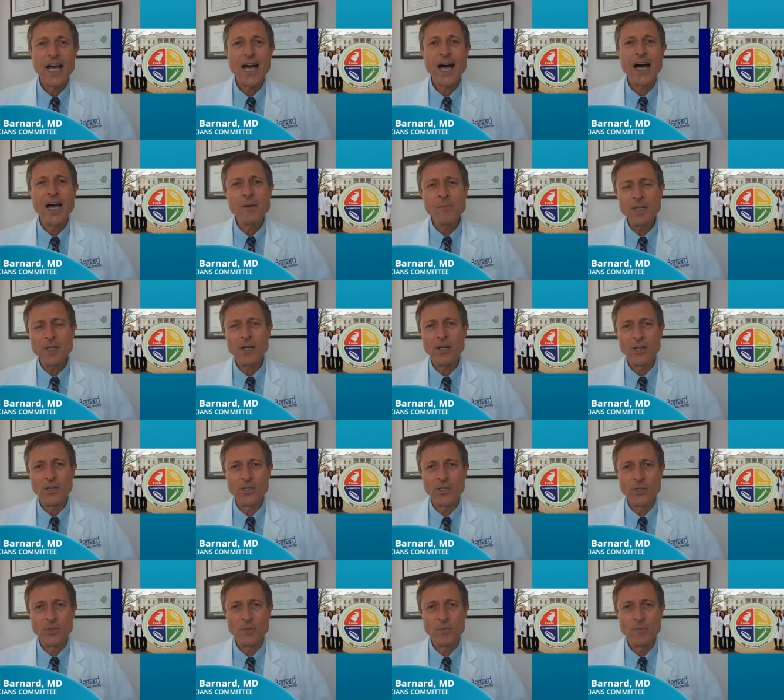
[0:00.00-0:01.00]
I'm going to
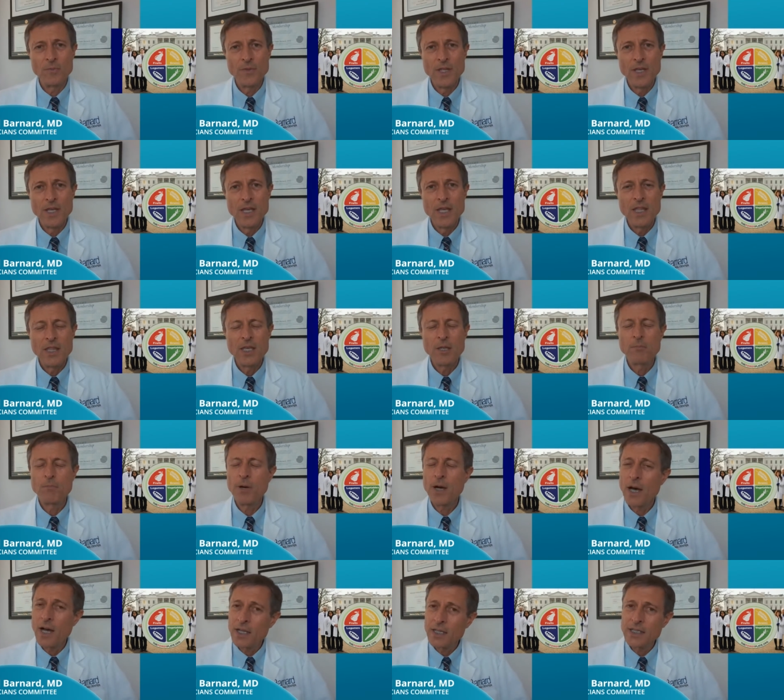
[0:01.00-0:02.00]
argue that
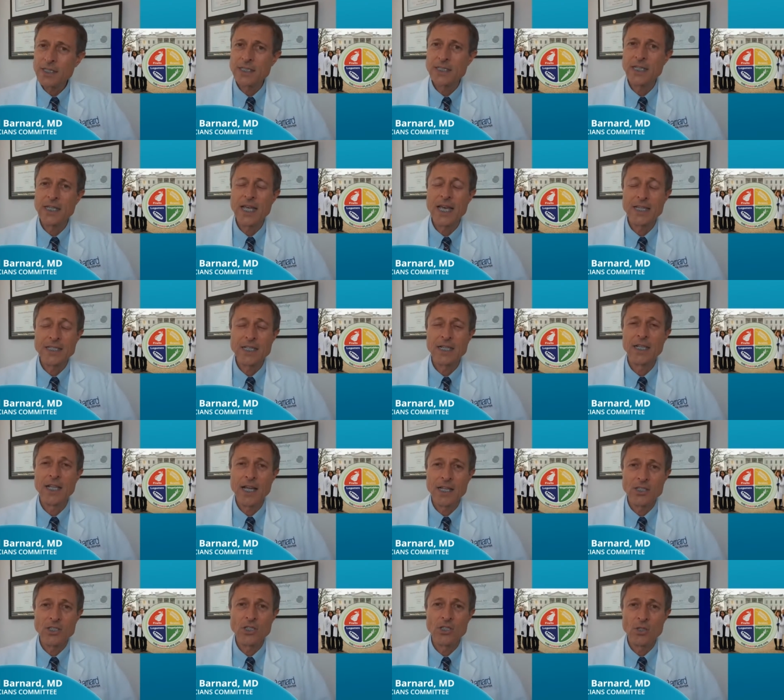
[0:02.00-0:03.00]
policy has a
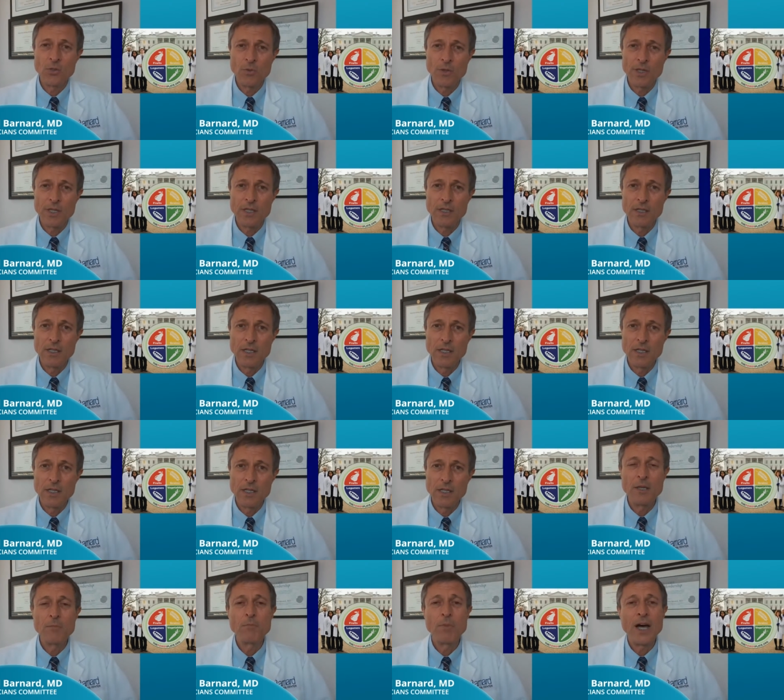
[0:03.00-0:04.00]
lot to do with it
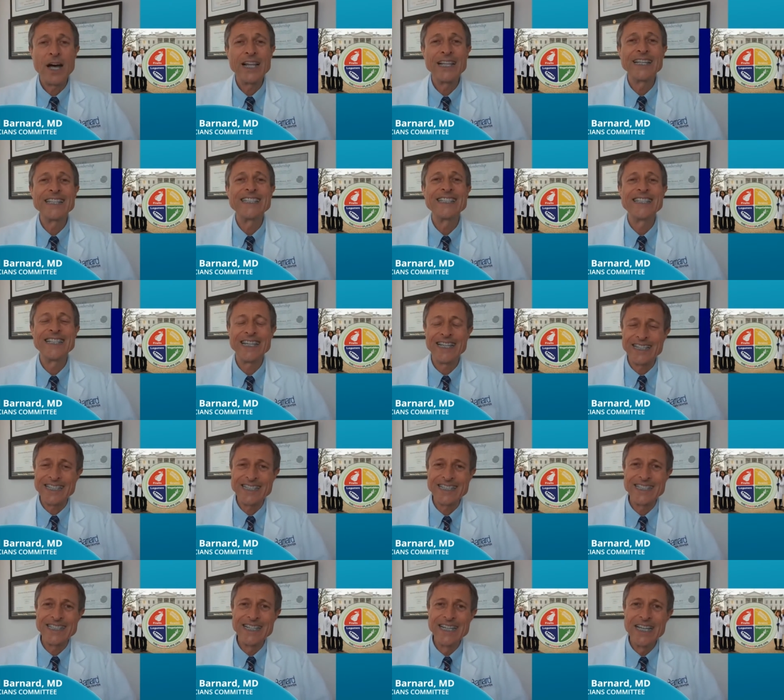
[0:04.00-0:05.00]
and
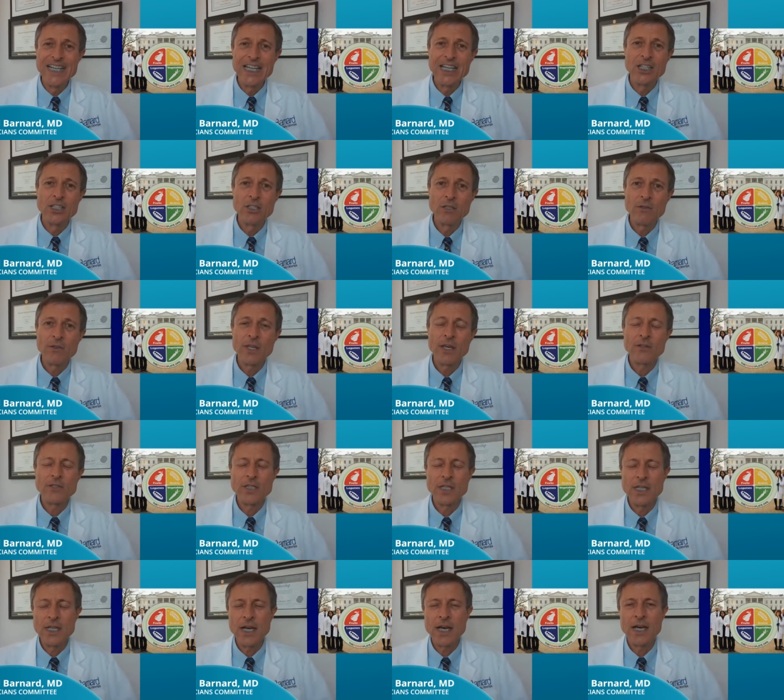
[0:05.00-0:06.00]
politics. In
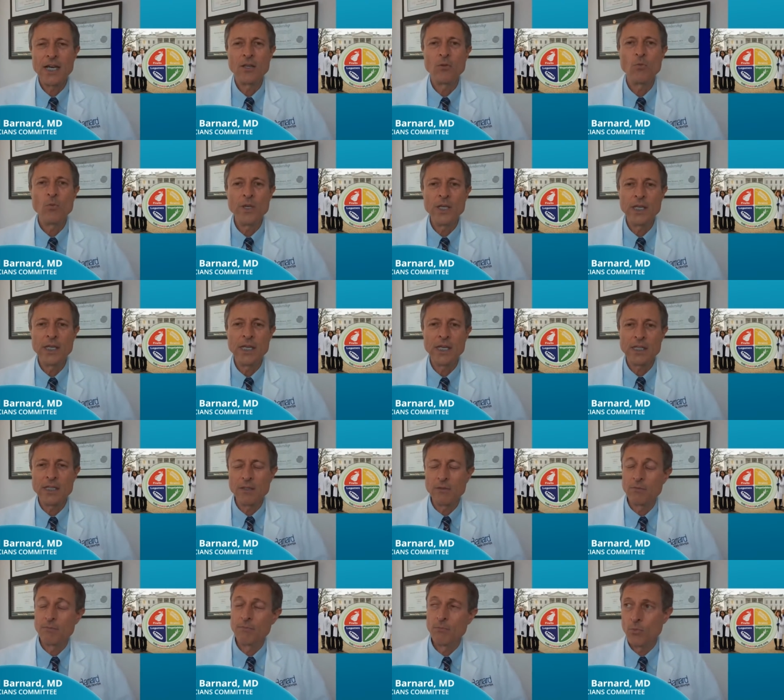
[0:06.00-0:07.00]
2009, we, at
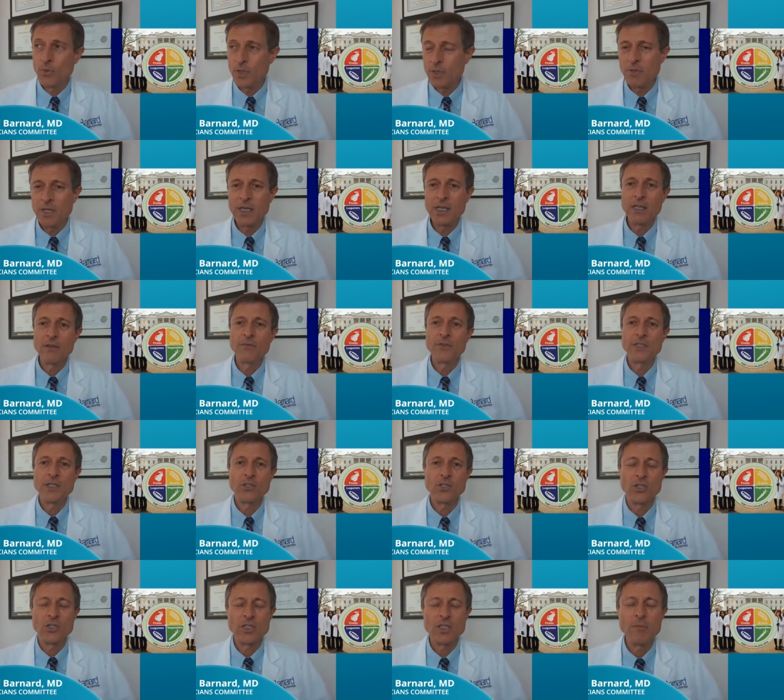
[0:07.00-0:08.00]
the we meaning the
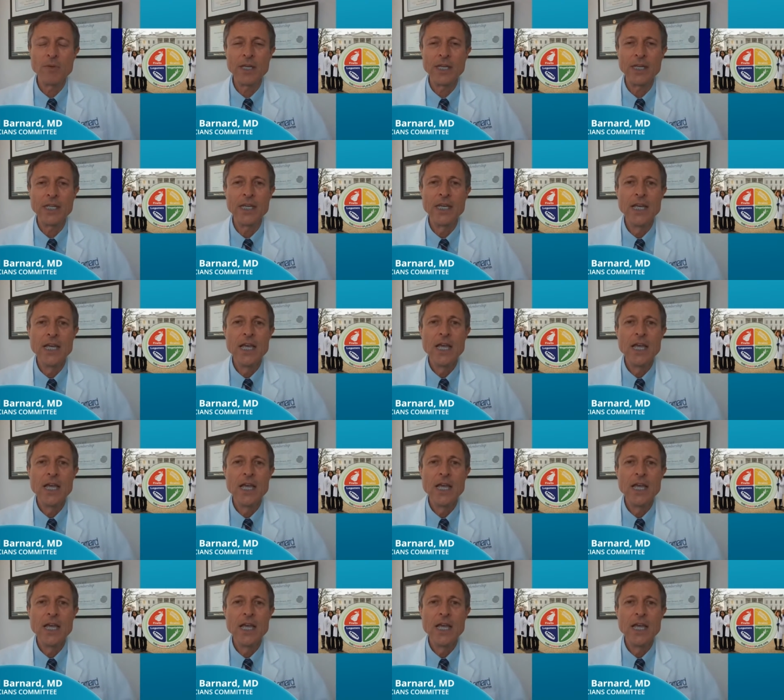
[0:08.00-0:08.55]
Physicians Committee,